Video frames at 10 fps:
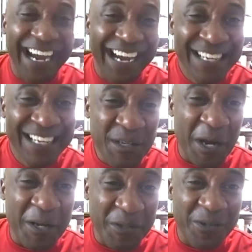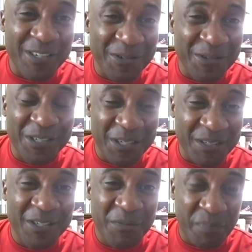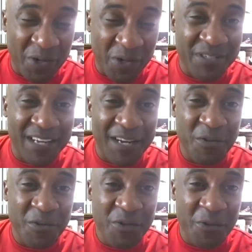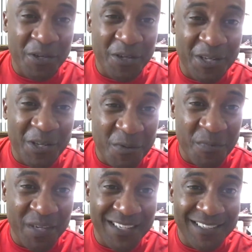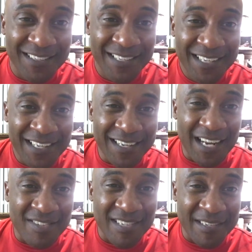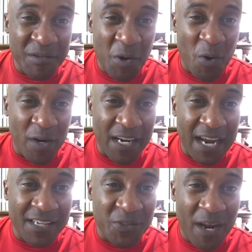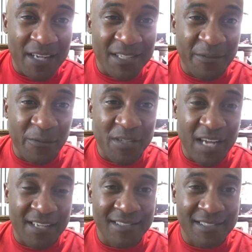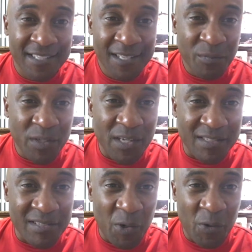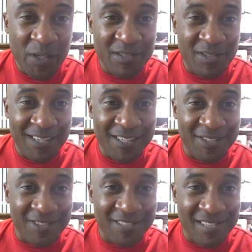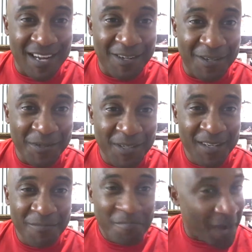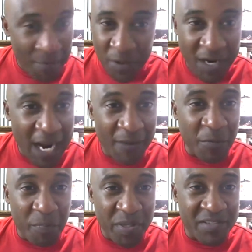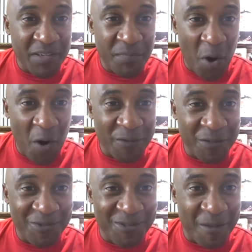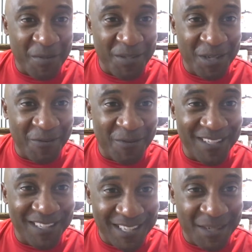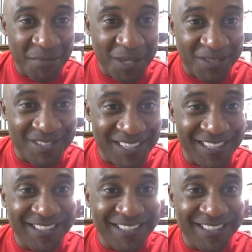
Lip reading: No, you're a good person. I knew you were a good human being, and I said, you know what? I got to try a different tactic because he's so intellectually sound. I'm going to have to piss him off or do something different to get him to understand.